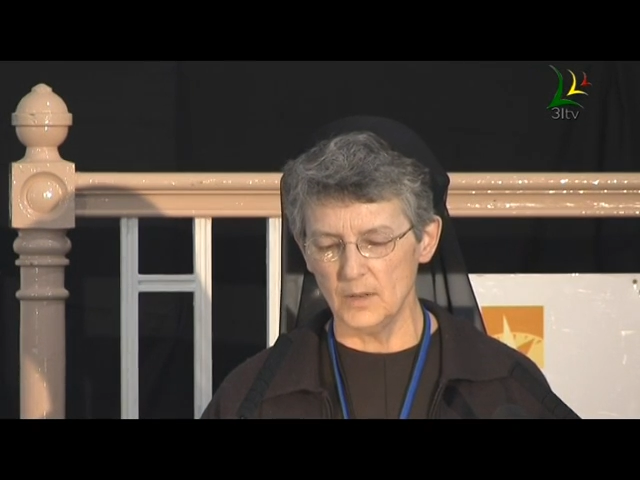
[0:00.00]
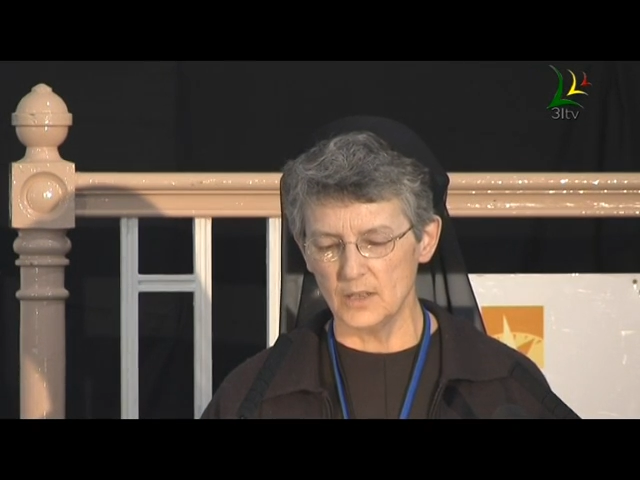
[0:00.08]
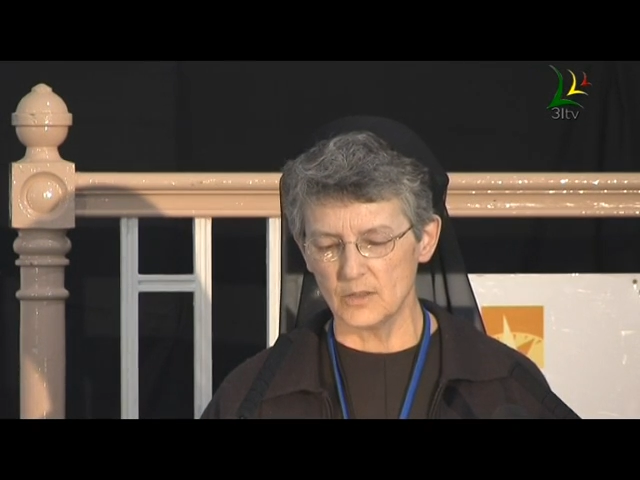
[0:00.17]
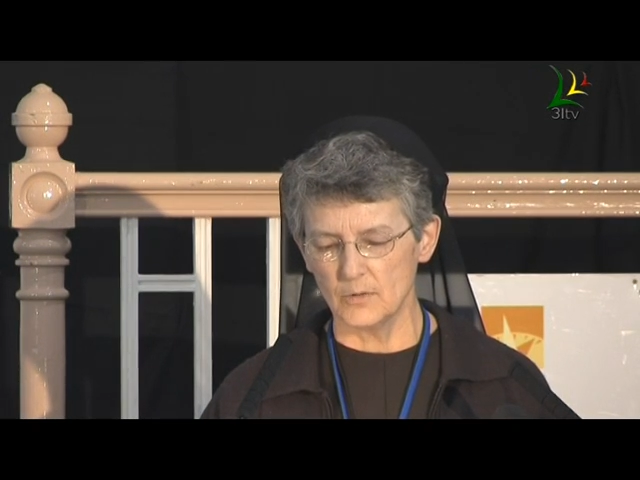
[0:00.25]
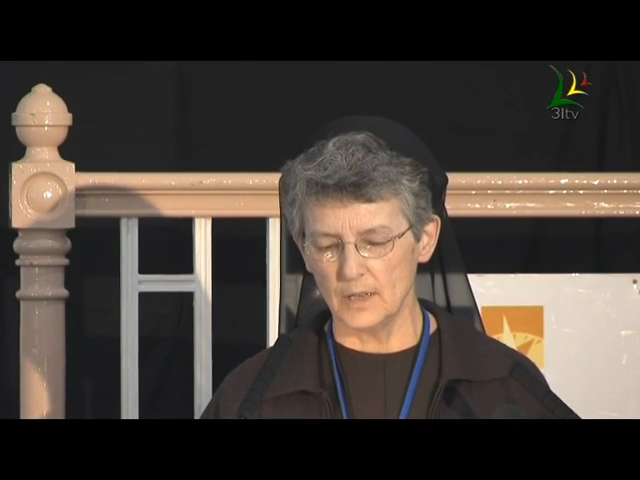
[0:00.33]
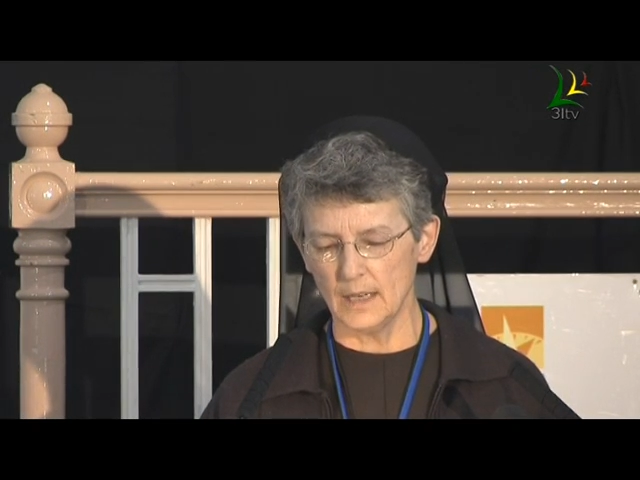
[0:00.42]

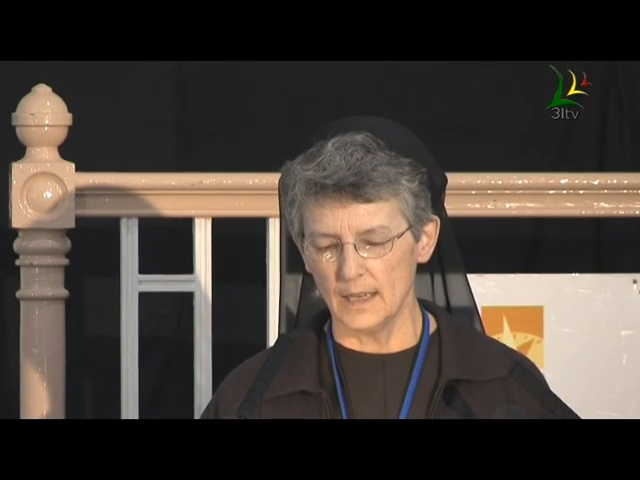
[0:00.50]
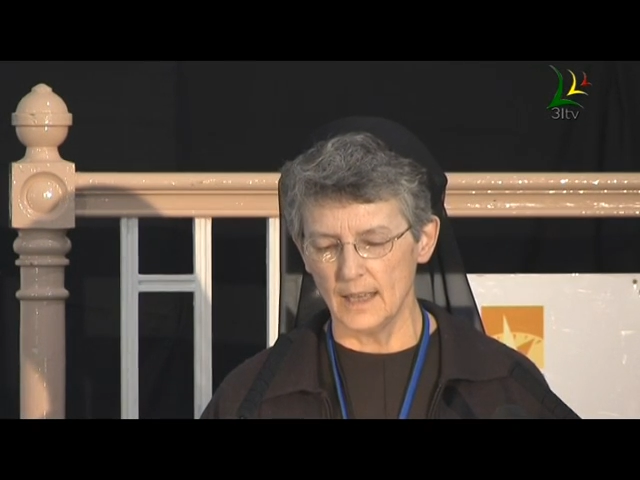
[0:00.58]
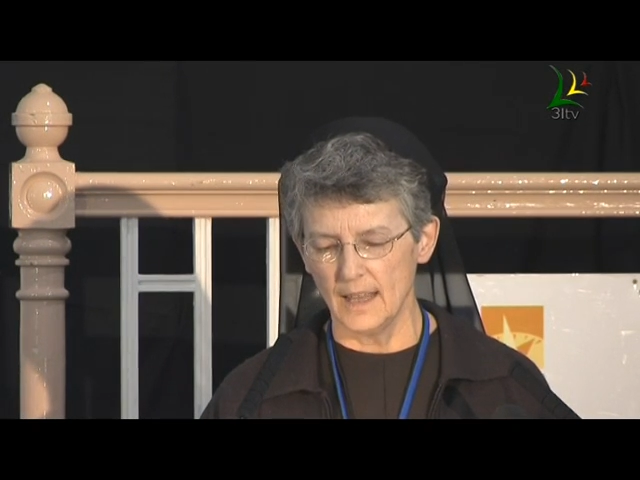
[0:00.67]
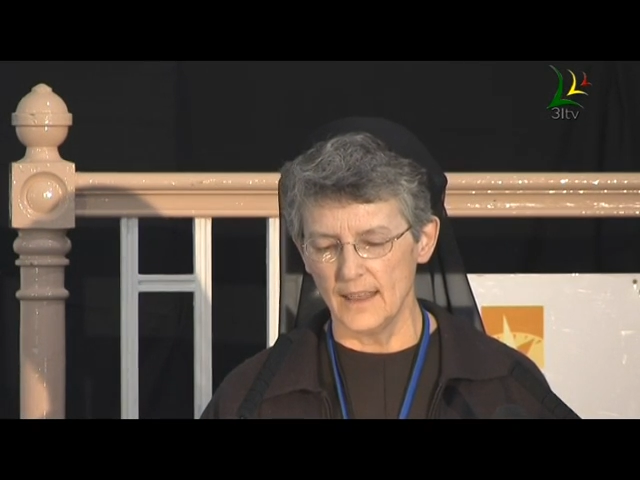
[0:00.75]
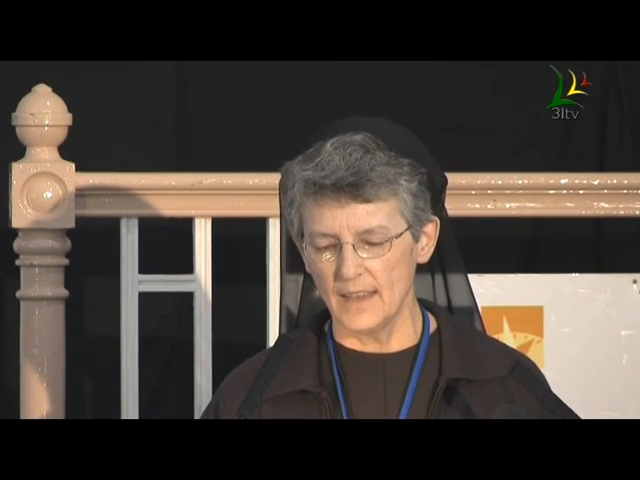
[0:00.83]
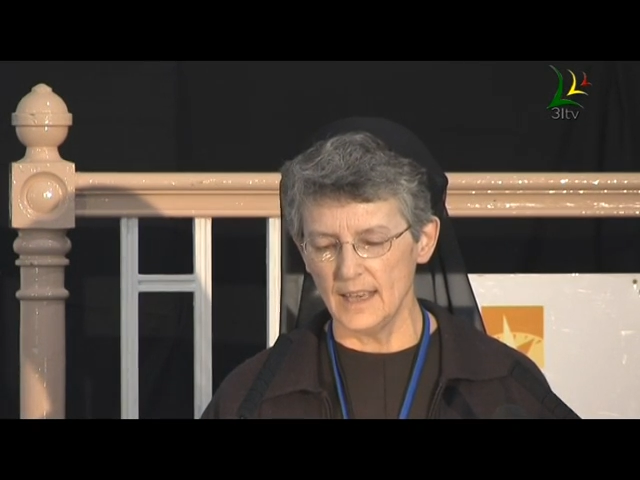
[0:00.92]
mystery
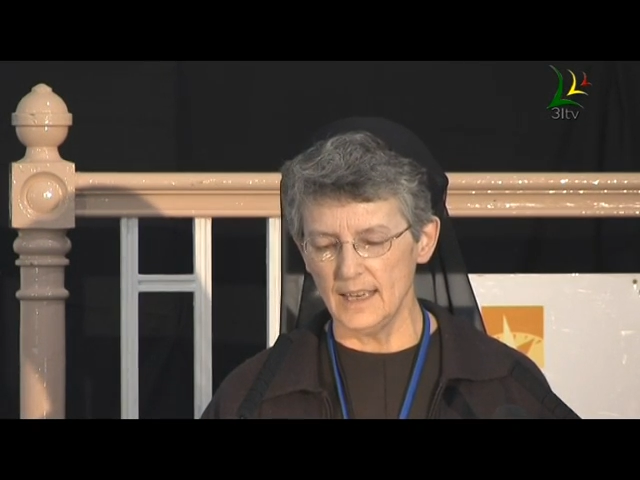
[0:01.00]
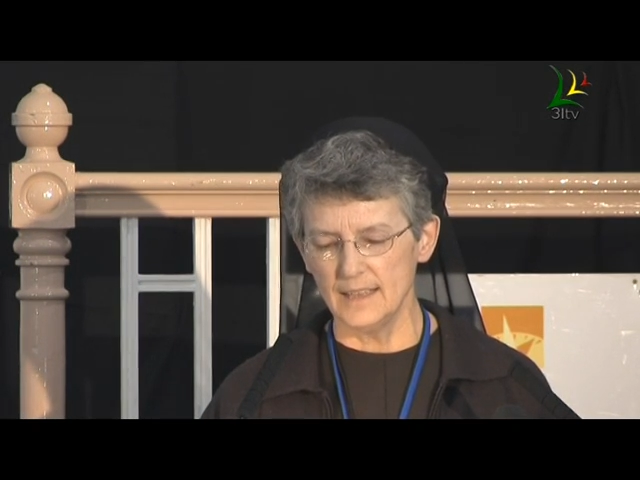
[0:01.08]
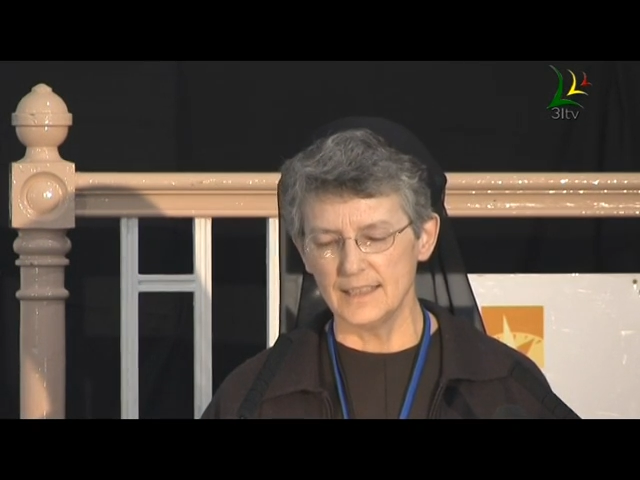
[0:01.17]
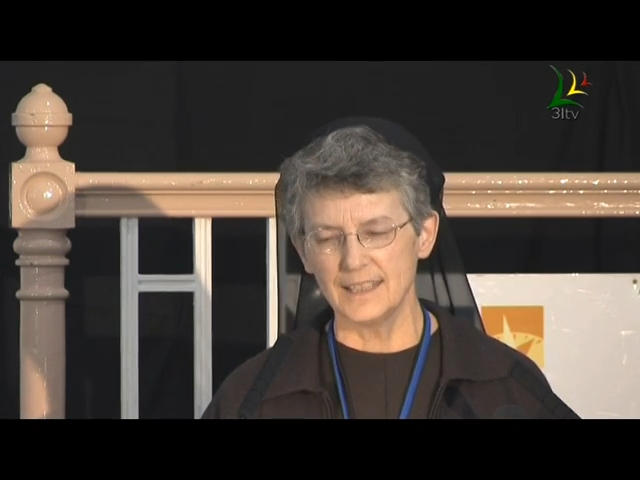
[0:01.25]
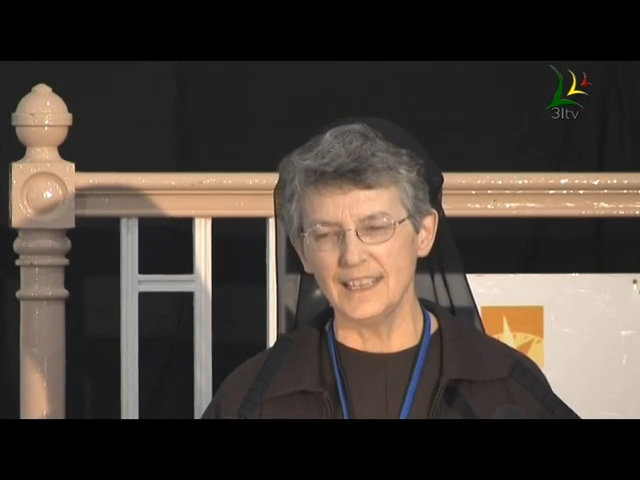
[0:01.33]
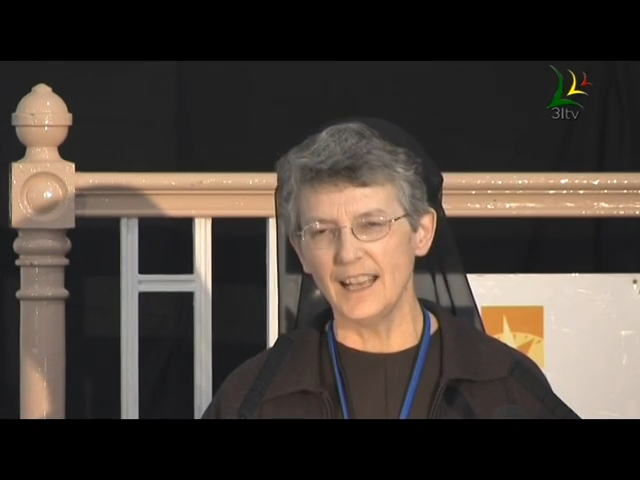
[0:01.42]
that
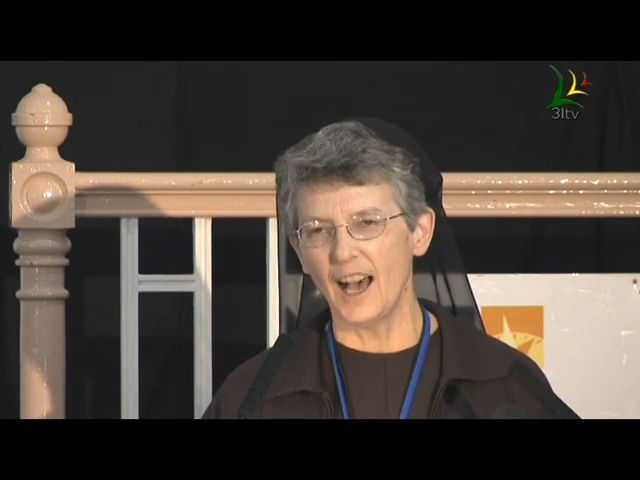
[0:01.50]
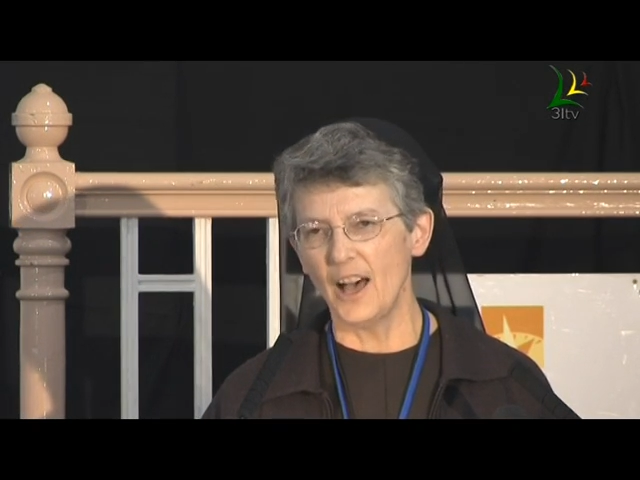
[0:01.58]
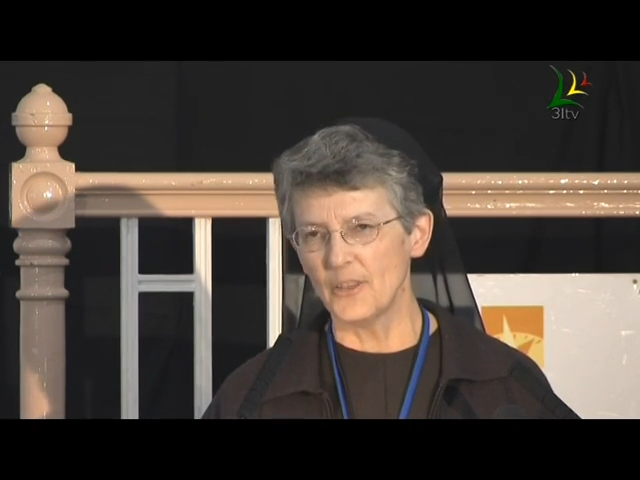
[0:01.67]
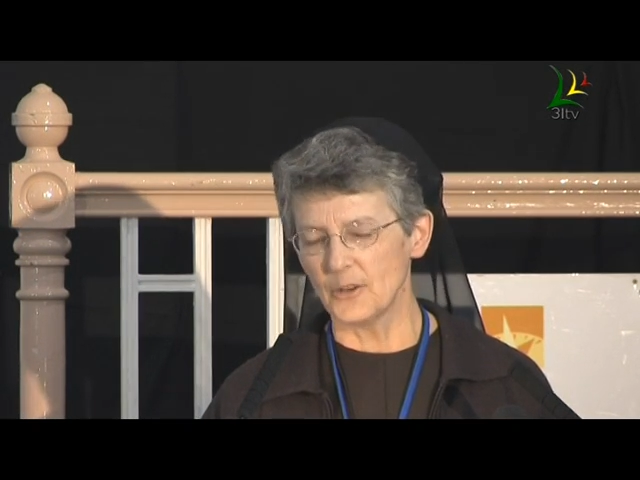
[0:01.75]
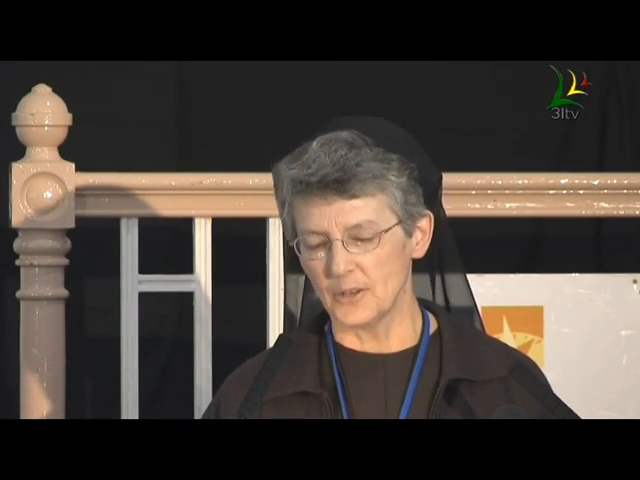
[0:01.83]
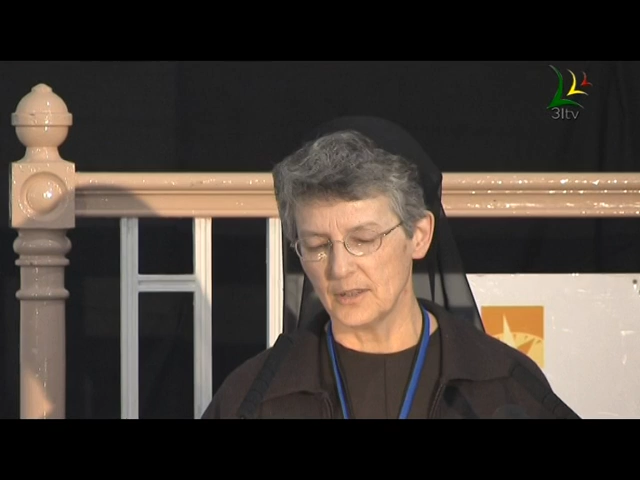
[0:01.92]
is the
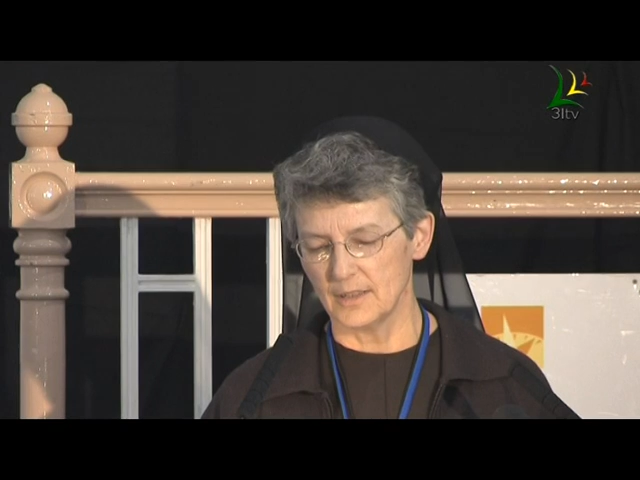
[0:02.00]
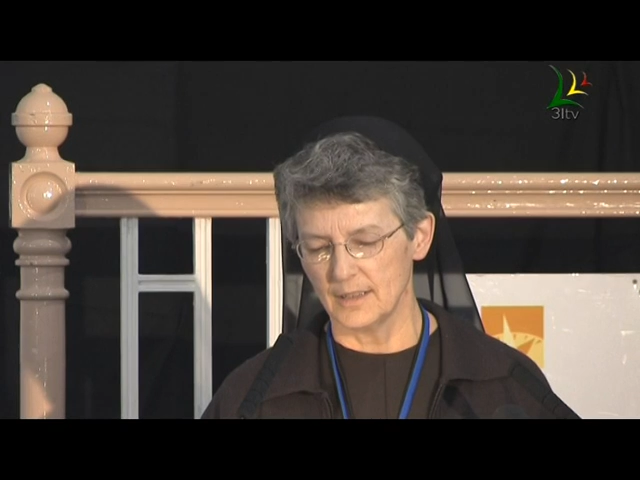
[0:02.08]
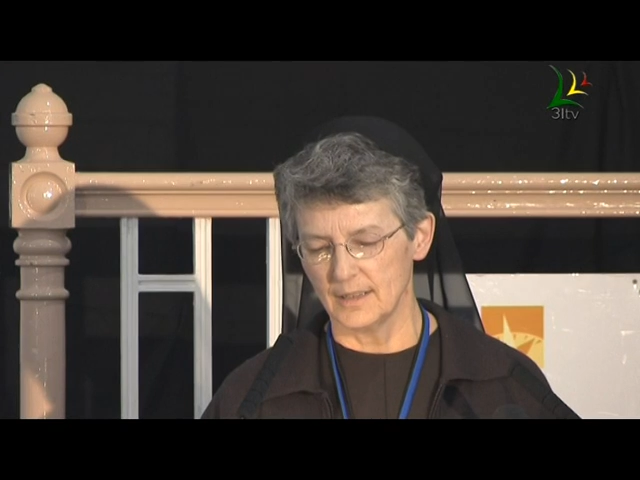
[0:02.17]
other.